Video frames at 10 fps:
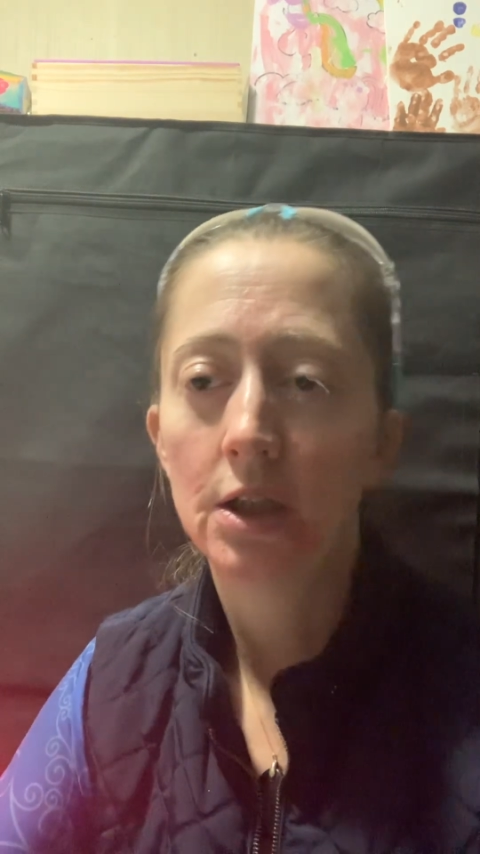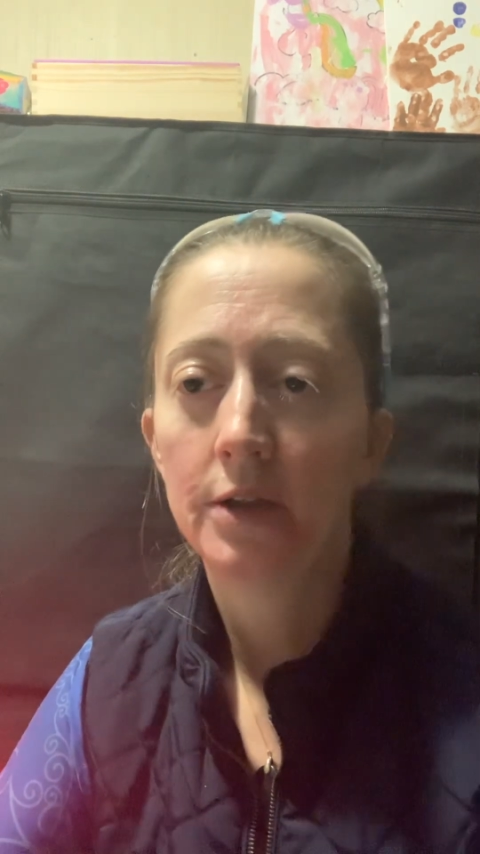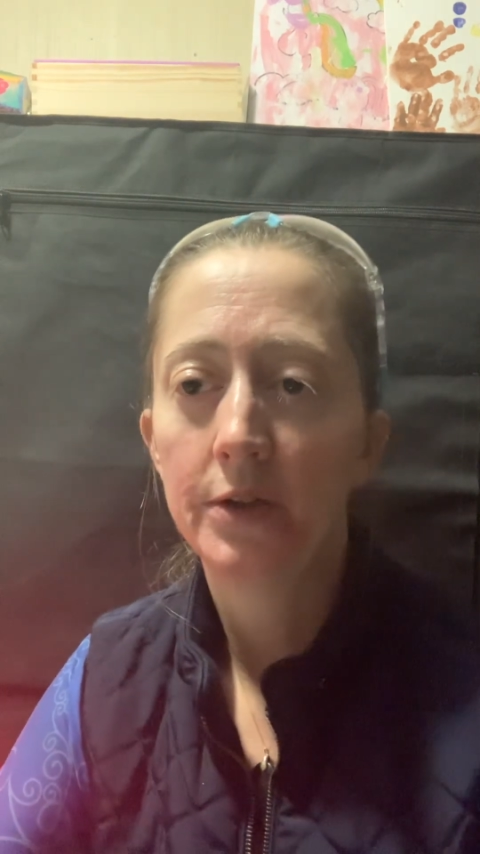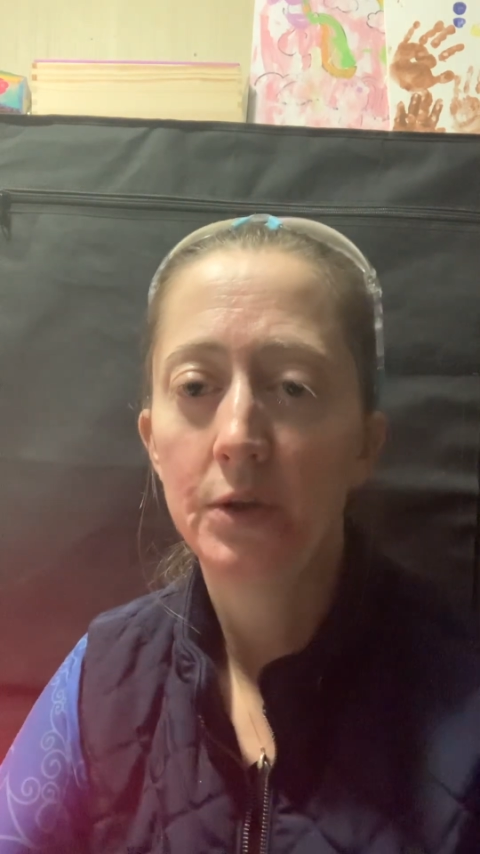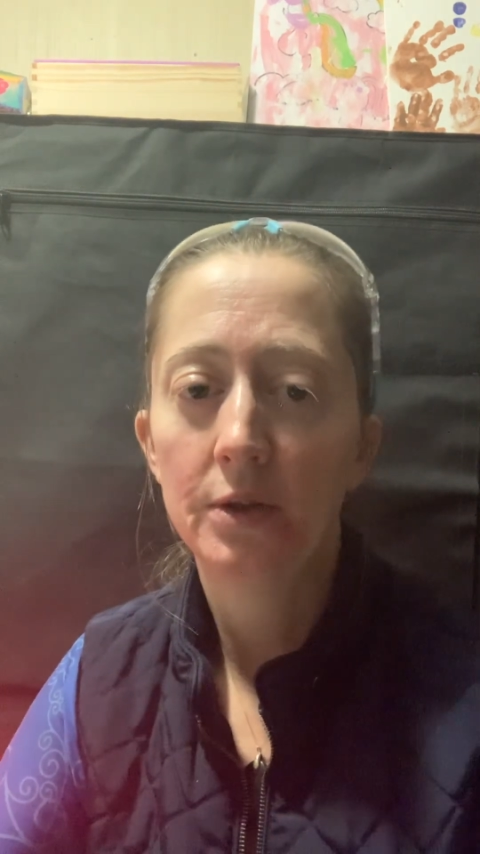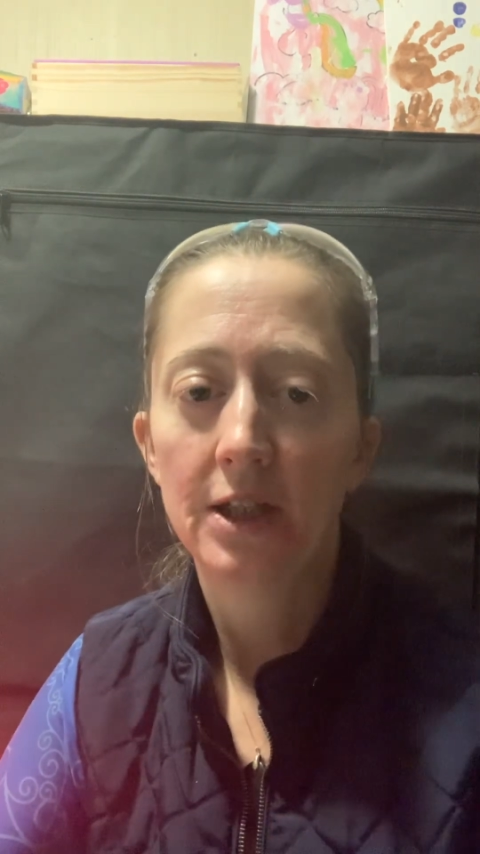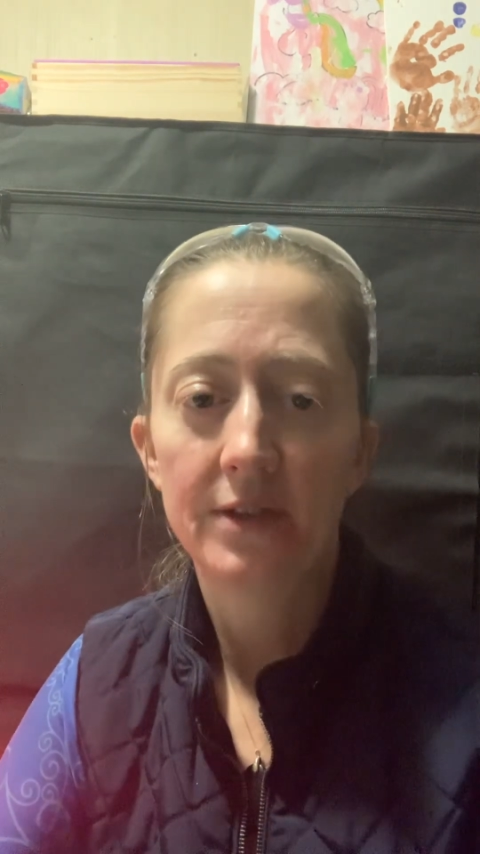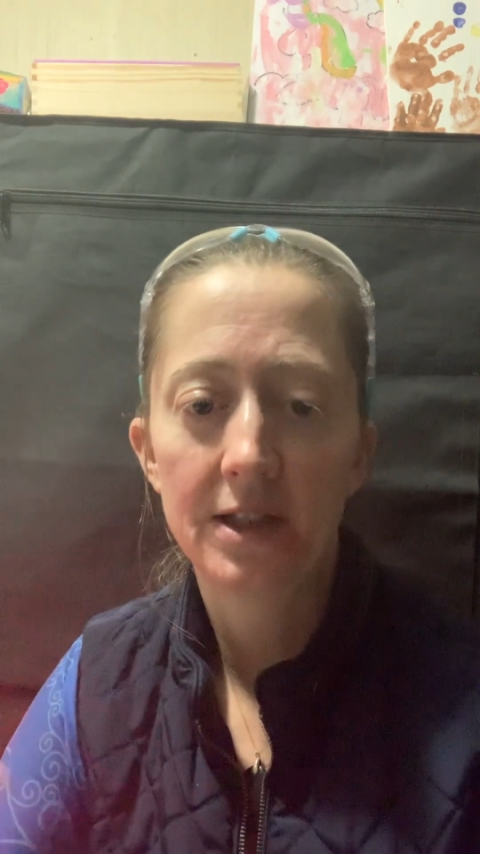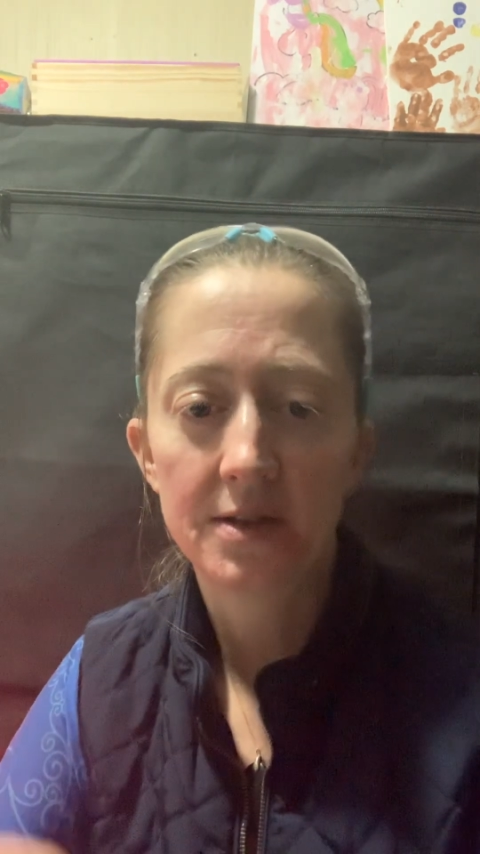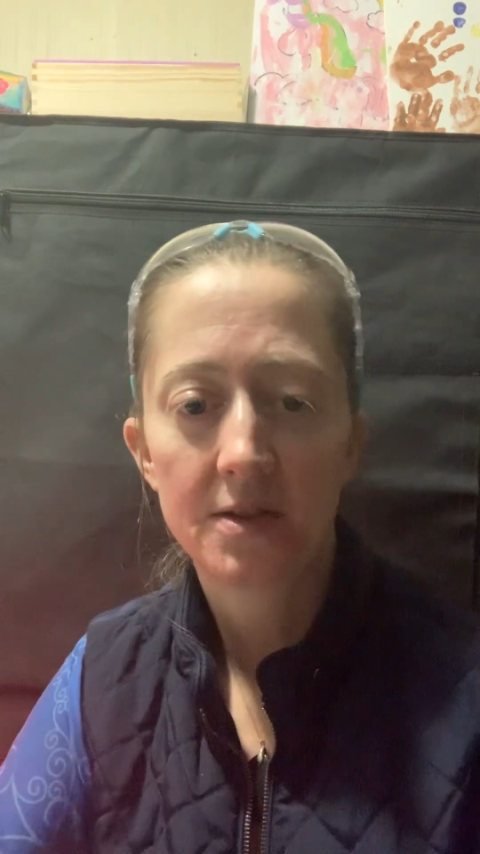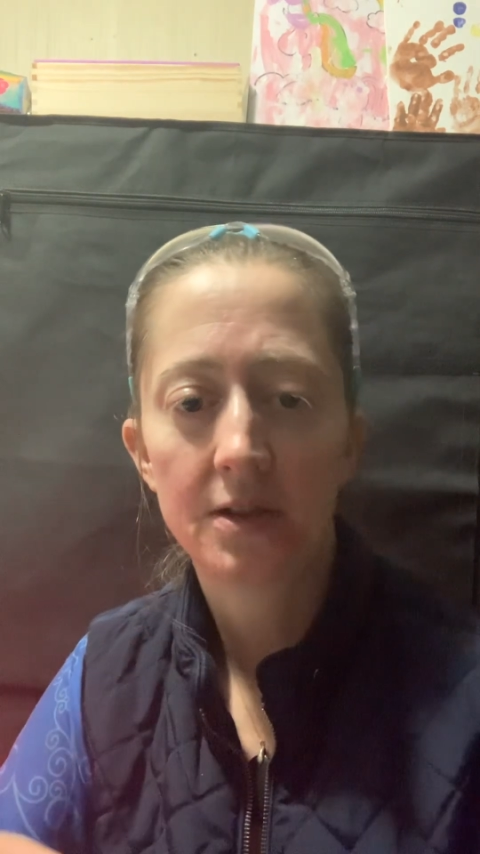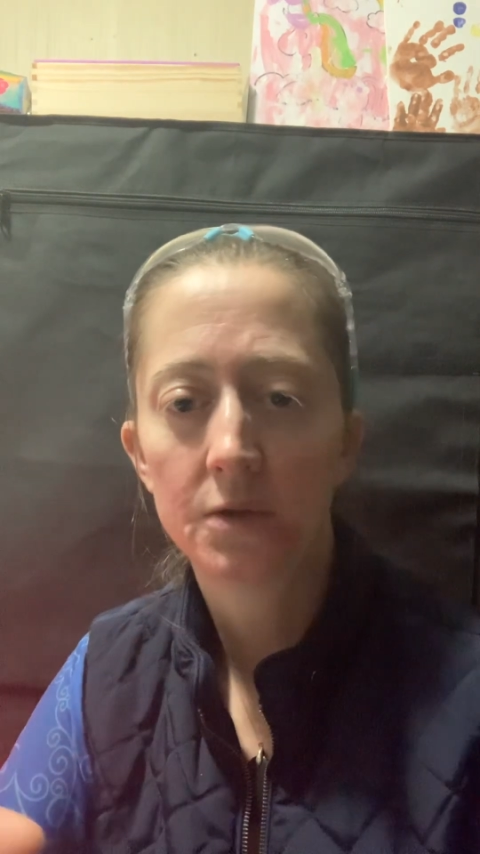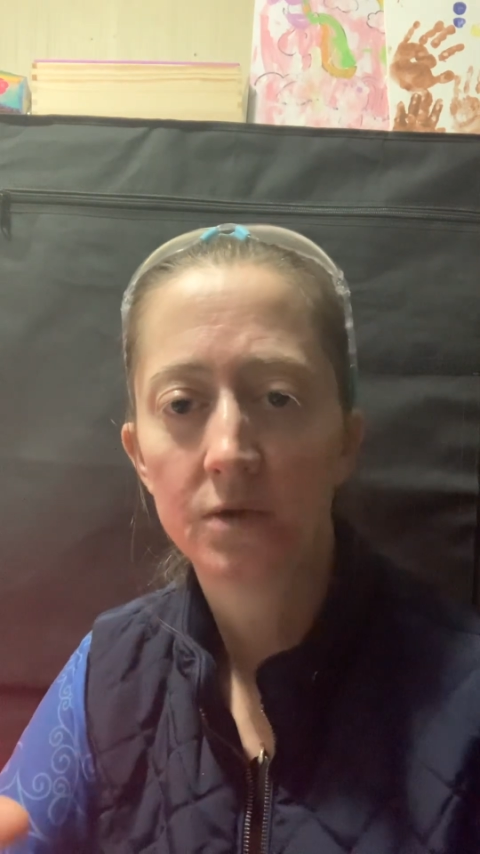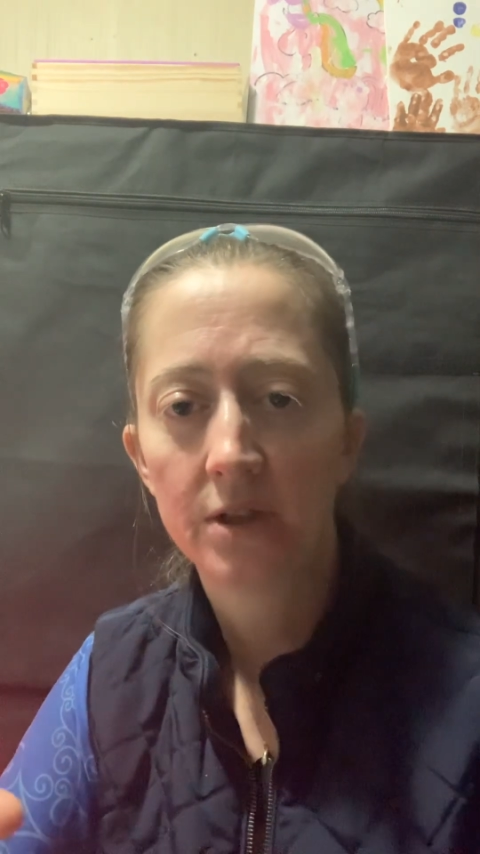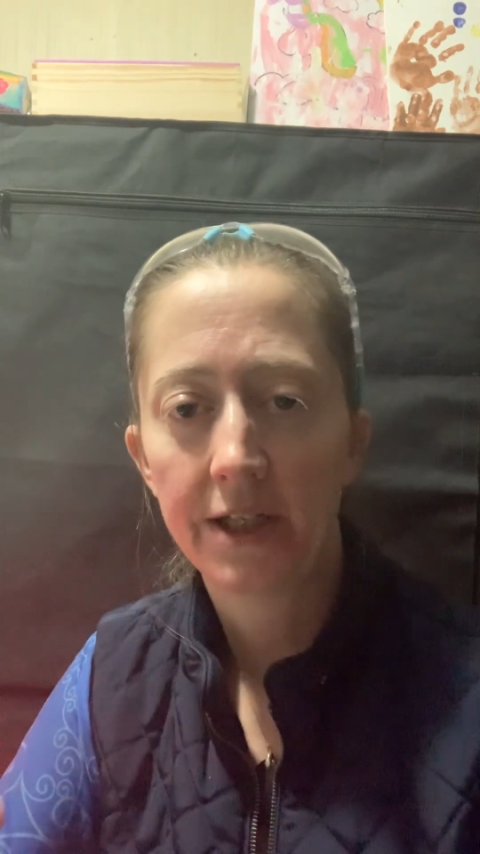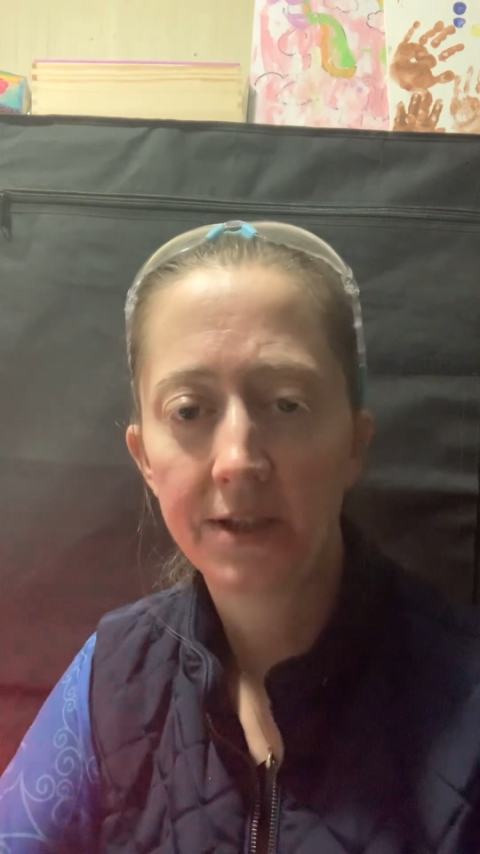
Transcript: you let that sit overnight,